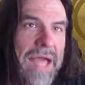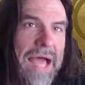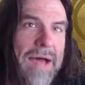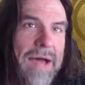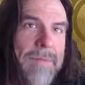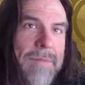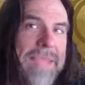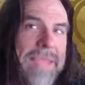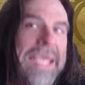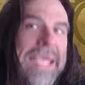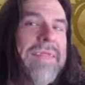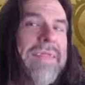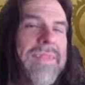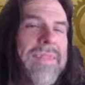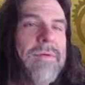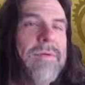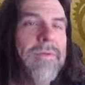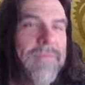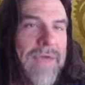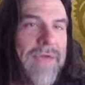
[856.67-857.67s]
making
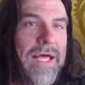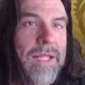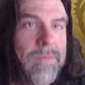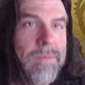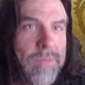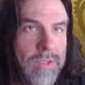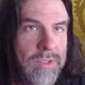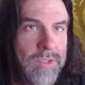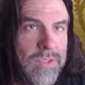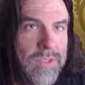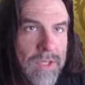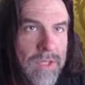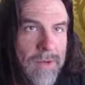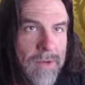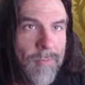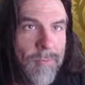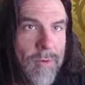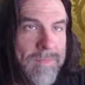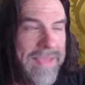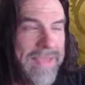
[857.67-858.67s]
them available
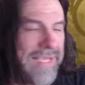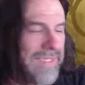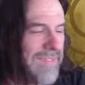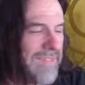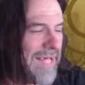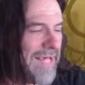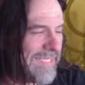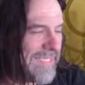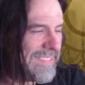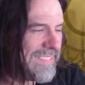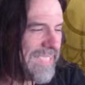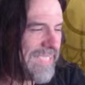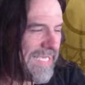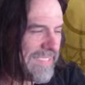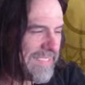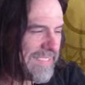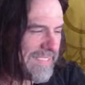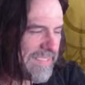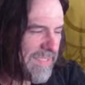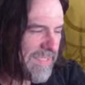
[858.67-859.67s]
would make a lot of
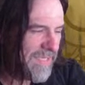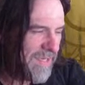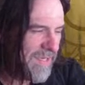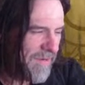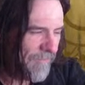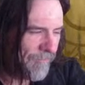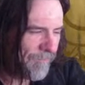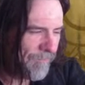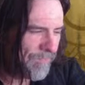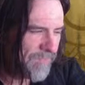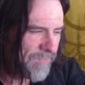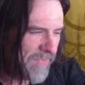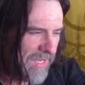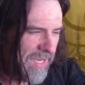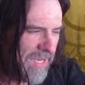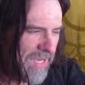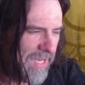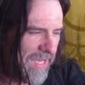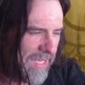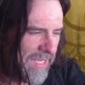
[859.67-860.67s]
sense.
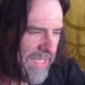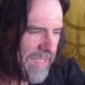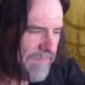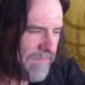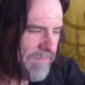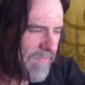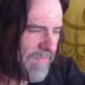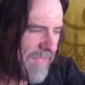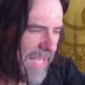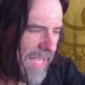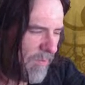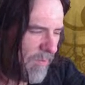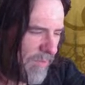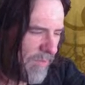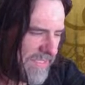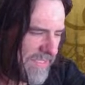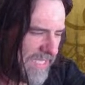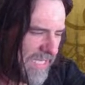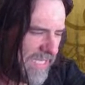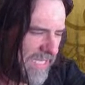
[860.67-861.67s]
And we
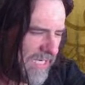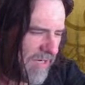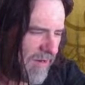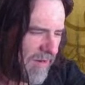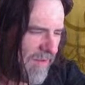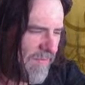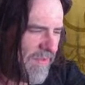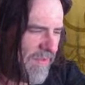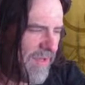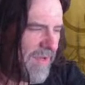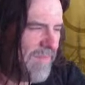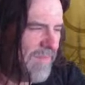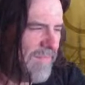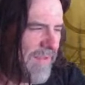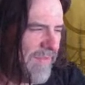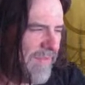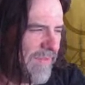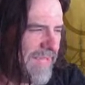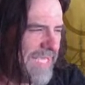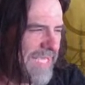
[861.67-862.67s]
see here in the
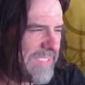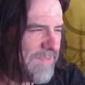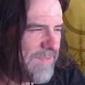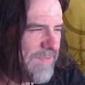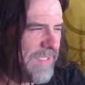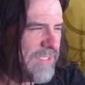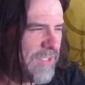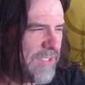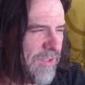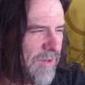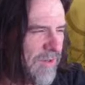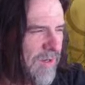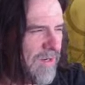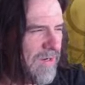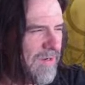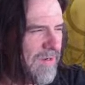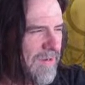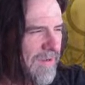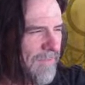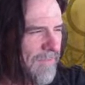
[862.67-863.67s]
last feature
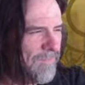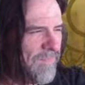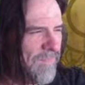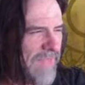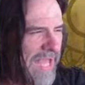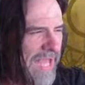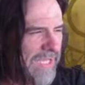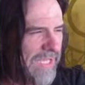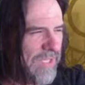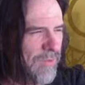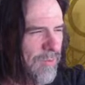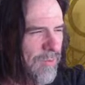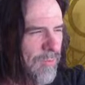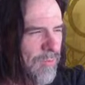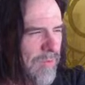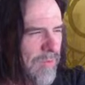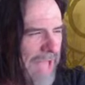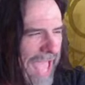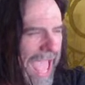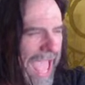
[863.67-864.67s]
that
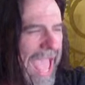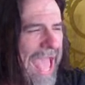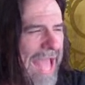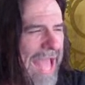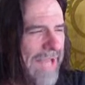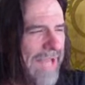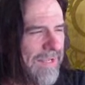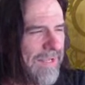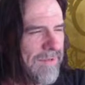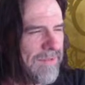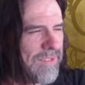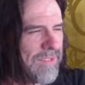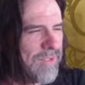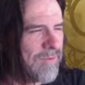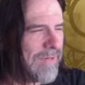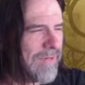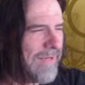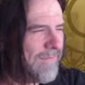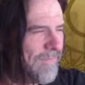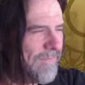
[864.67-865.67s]
you add
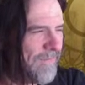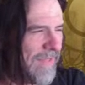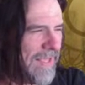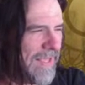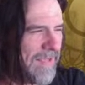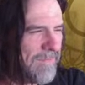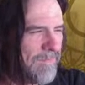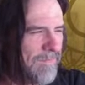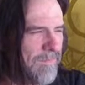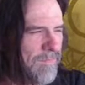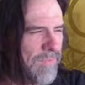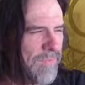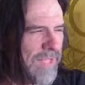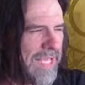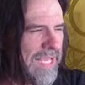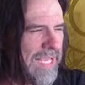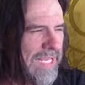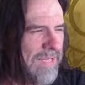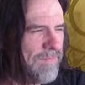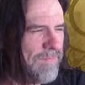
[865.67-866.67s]
Green Flame
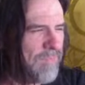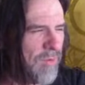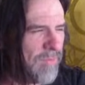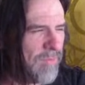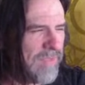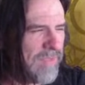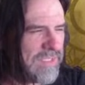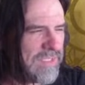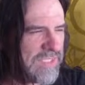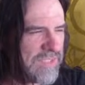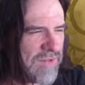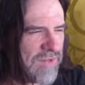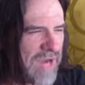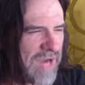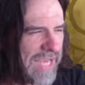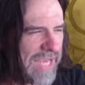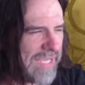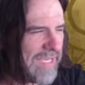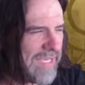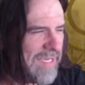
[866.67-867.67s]
Blade, Booming
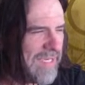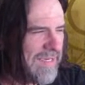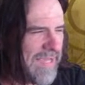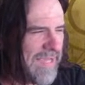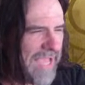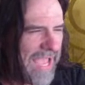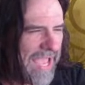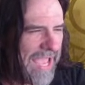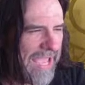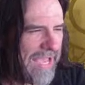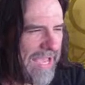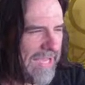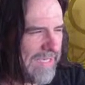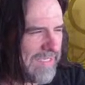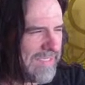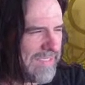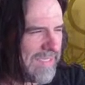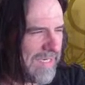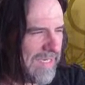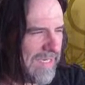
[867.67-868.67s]
Strike,
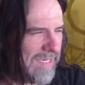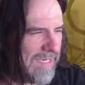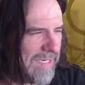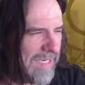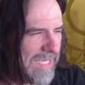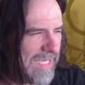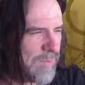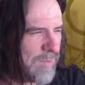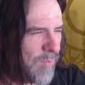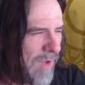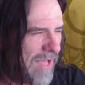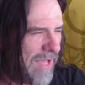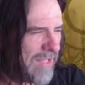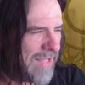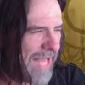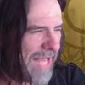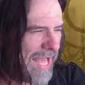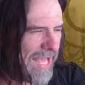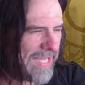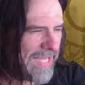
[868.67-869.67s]
and as
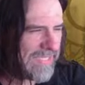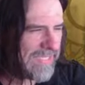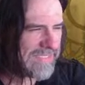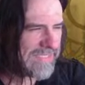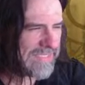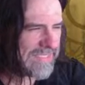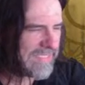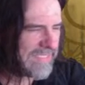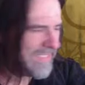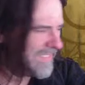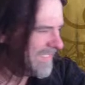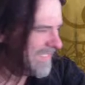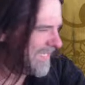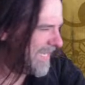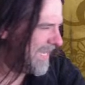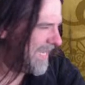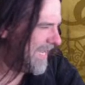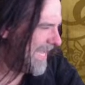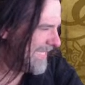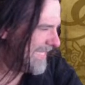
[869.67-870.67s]
well as
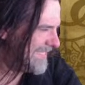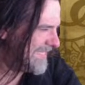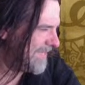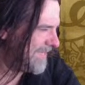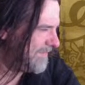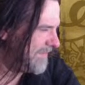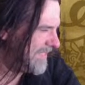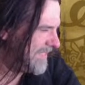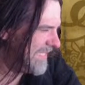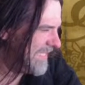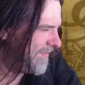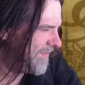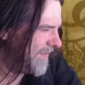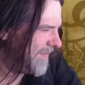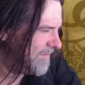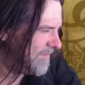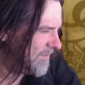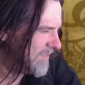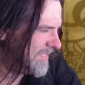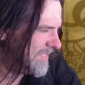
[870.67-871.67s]
at 17th
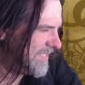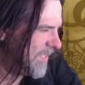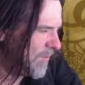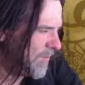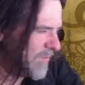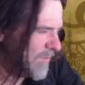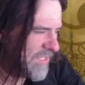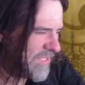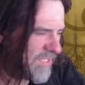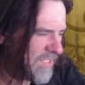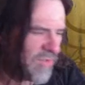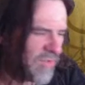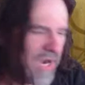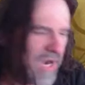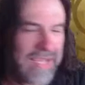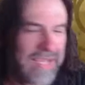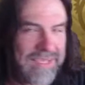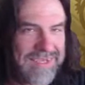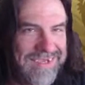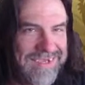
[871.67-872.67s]
level Steel Wind
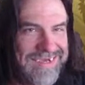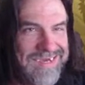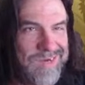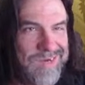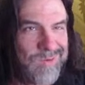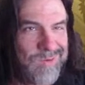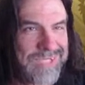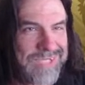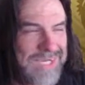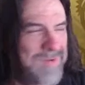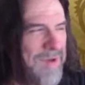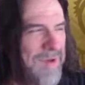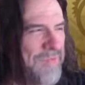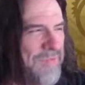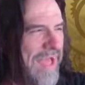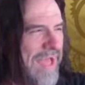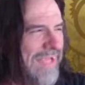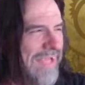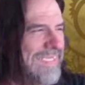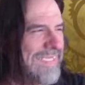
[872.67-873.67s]
Strike. We'll talk about
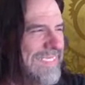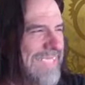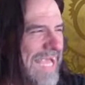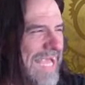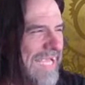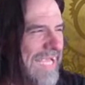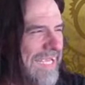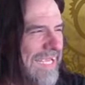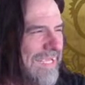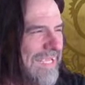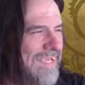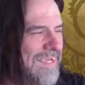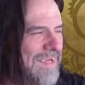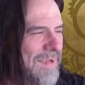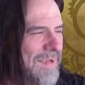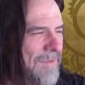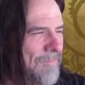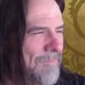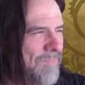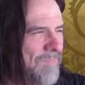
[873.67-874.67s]
that in a second.
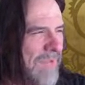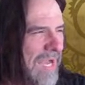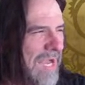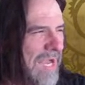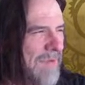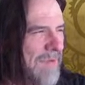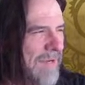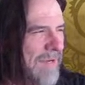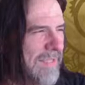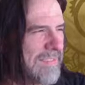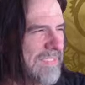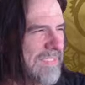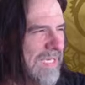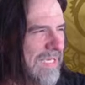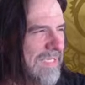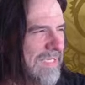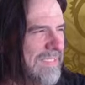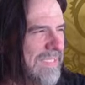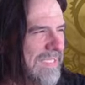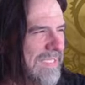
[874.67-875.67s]
But
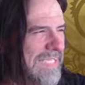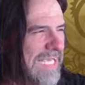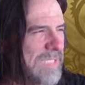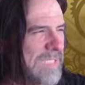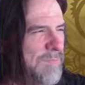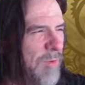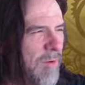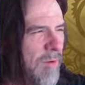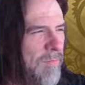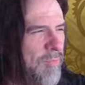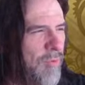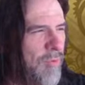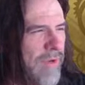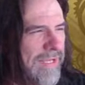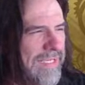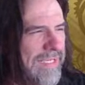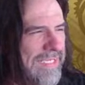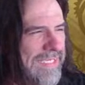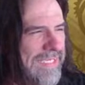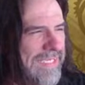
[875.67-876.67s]
the next bullet
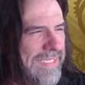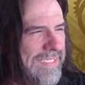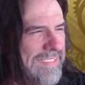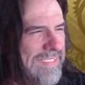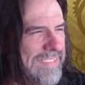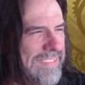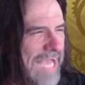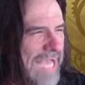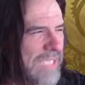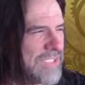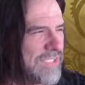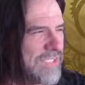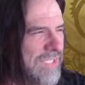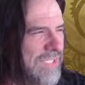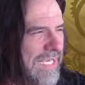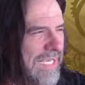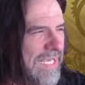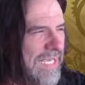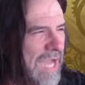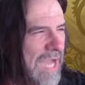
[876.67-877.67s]
point is
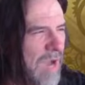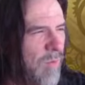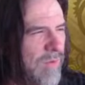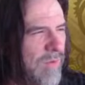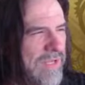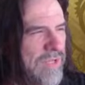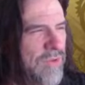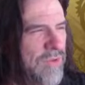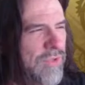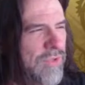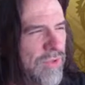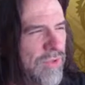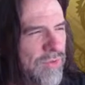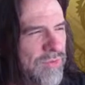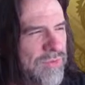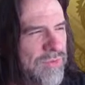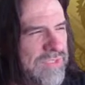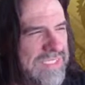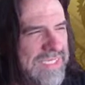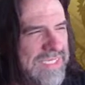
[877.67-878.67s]
actually when you
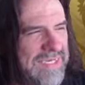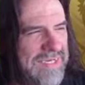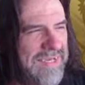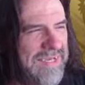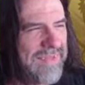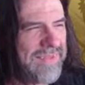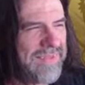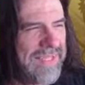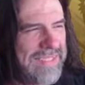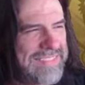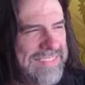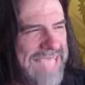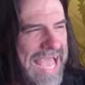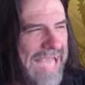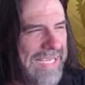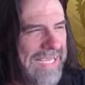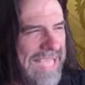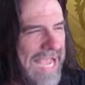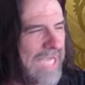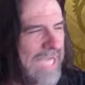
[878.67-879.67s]
use the
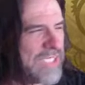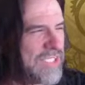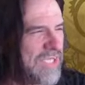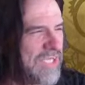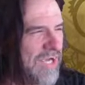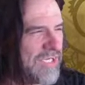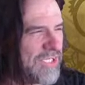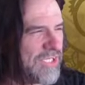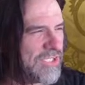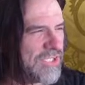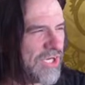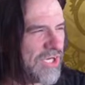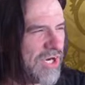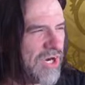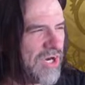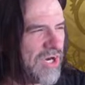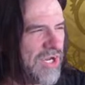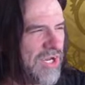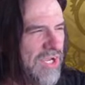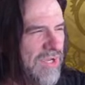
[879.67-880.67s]
attack action on your turn,